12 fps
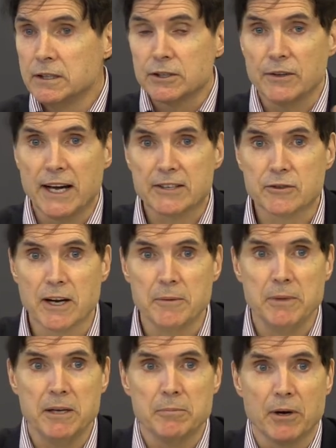So that's what
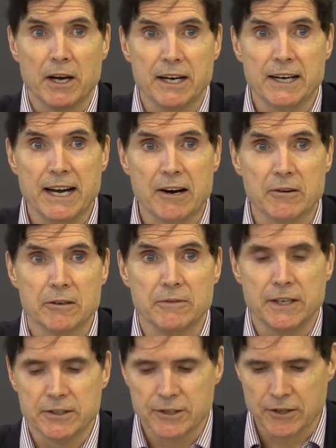I mean by a
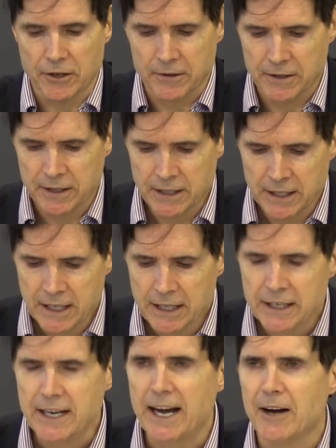narrative insert.
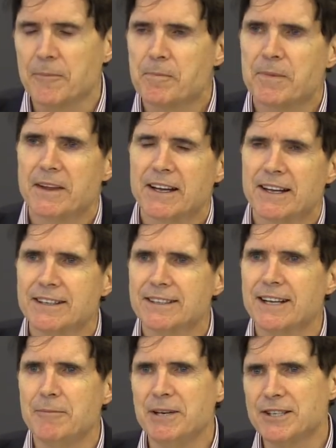Now, uh,
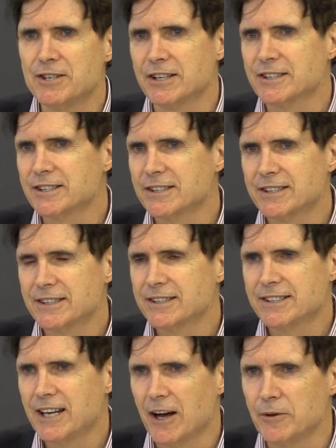let me
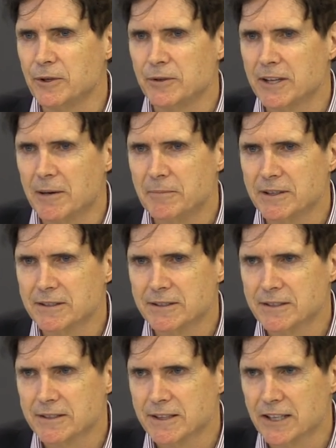just tell you, let me
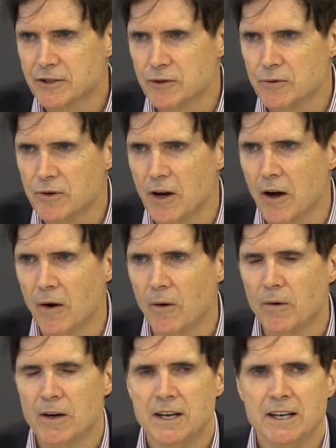let you
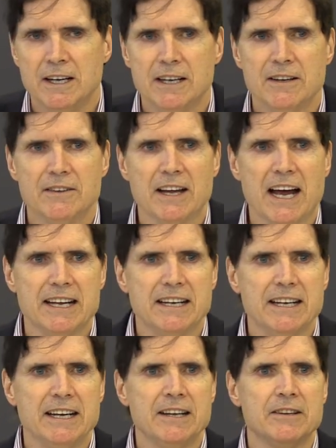know
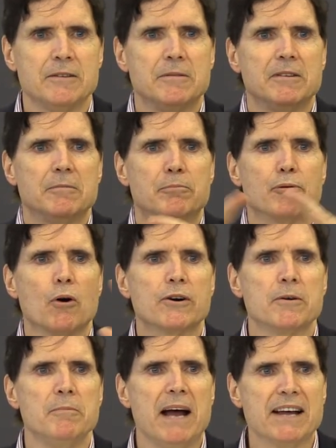that in
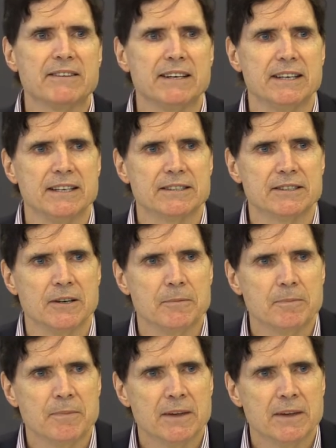broader Methodism,